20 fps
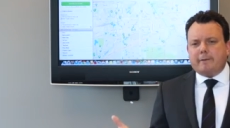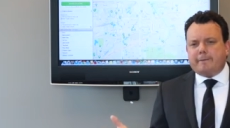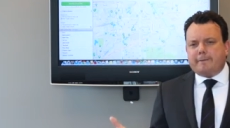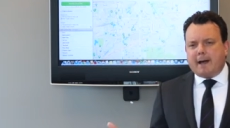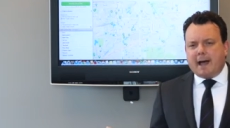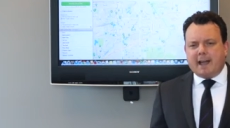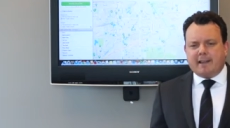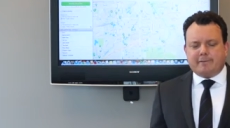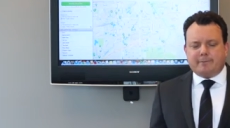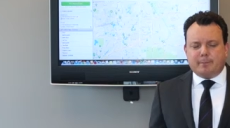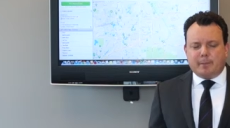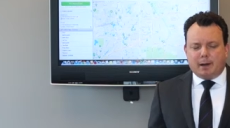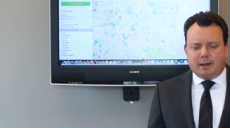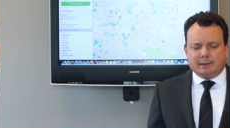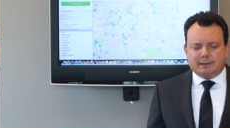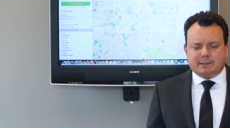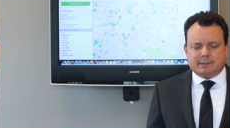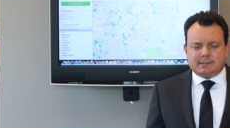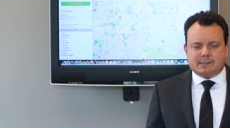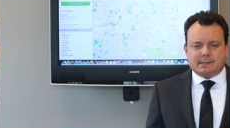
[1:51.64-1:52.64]
five
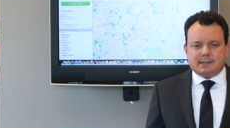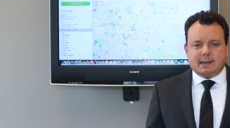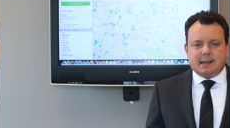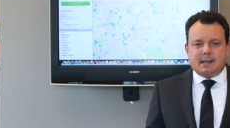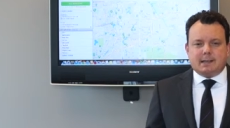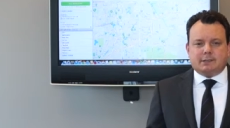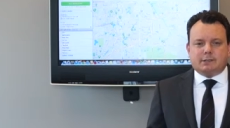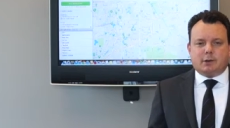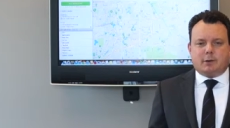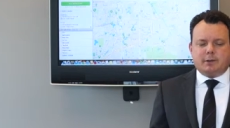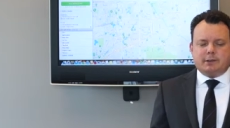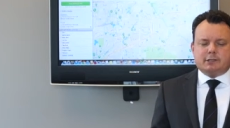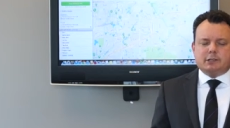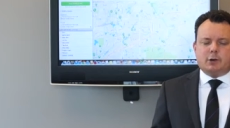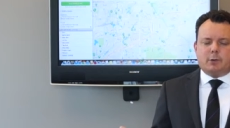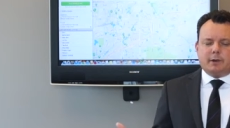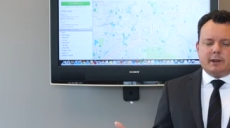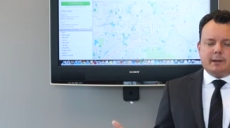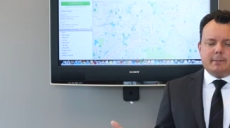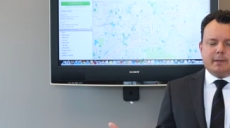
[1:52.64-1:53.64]
months. So it's
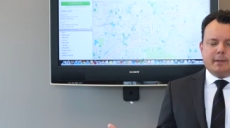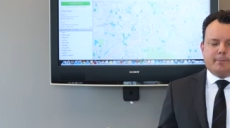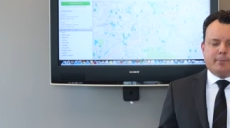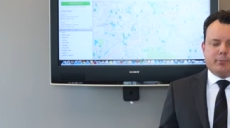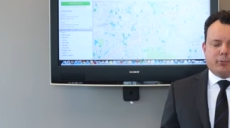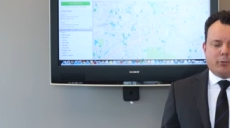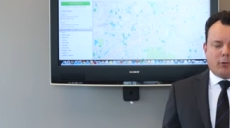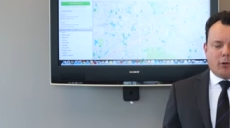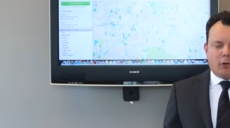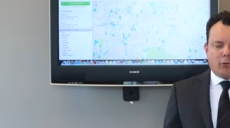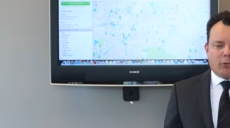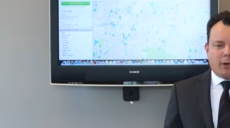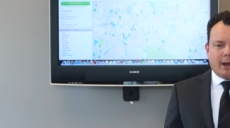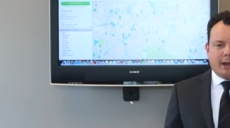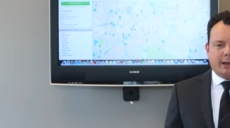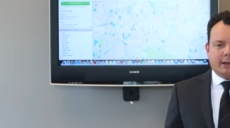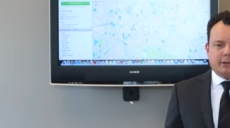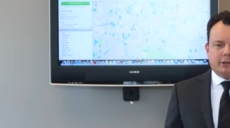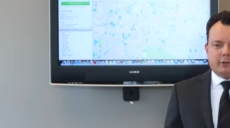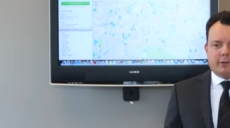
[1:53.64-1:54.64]
going to be prorated.